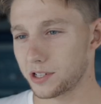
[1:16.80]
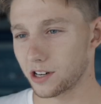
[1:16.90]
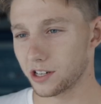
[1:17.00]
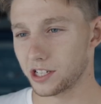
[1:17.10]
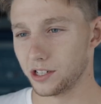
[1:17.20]

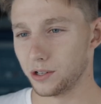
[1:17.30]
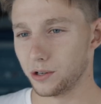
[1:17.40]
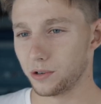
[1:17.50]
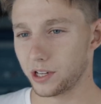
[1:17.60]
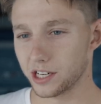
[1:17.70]
start
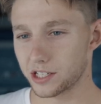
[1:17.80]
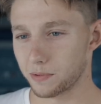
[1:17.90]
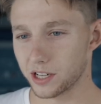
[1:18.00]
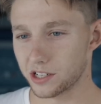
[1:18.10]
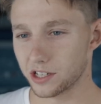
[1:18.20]
to get
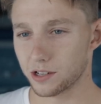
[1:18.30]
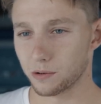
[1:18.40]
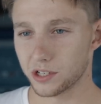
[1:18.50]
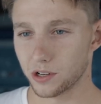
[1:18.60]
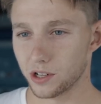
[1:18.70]
some consistent
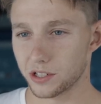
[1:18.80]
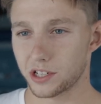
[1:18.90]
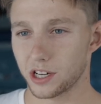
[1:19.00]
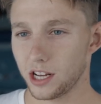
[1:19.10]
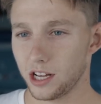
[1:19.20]

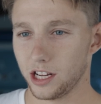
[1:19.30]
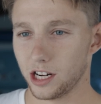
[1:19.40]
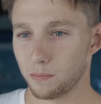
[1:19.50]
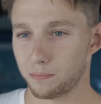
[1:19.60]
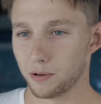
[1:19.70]
results, you
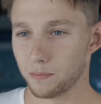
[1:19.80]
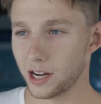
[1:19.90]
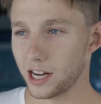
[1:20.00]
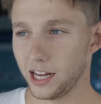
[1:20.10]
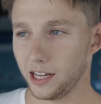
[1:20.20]
know, put
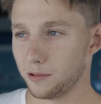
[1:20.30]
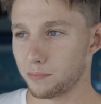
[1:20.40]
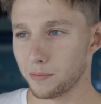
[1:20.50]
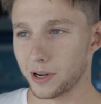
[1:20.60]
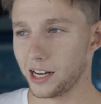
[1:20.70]
my,
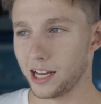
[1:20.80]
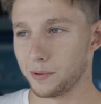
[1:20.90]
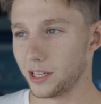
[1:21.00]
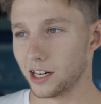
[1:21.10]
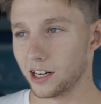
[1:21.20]
put my name
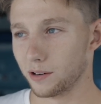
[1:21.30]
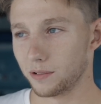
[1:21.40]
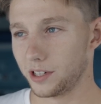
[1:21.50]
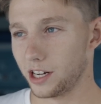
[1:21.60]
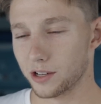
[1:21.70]
in there,
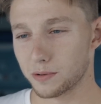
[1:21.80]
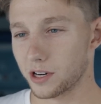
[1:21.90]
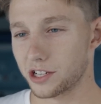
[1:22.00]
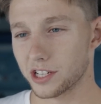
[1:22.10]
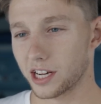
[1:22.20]
you know, as
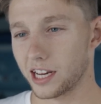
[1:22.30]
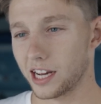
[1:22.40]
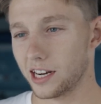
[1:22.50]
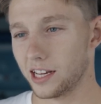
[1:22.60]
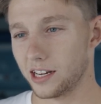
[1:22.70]
much as I
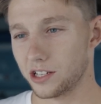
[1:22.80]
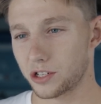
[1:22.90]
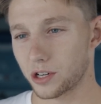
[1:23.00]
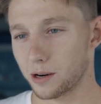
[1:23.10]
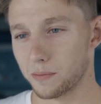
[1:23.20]
can, and
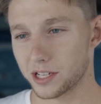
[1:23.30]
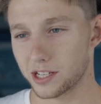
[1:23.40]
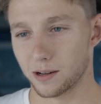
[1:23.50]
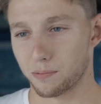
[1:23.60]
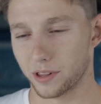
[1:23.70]
just try to mix
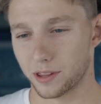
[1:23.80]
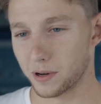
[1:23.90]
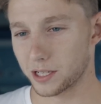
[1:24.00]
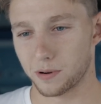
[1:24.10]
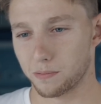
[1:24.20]
it up with the
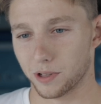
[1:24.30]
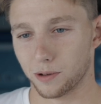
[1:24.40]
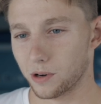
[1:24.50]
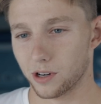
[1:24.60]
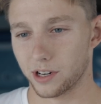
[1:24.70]
best people in
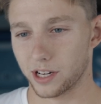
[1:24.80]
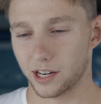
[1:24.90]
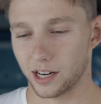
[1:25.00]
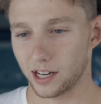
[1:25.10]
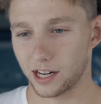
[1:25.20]
the world, and
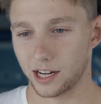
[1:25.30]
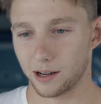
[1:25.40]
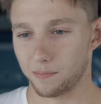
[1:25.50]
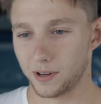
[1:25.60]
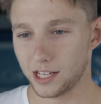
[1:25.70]

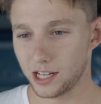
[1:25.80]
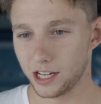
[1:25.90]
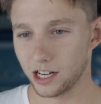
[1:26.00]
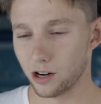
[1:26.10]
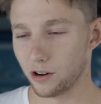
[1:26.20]
um,
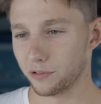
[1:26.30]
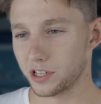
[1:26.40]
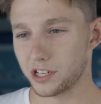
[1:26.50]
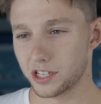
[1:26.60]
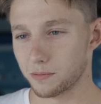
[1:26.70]
you know, hopefully
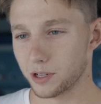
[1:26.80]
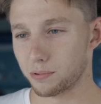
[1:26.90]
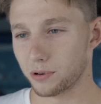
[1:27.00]
see some good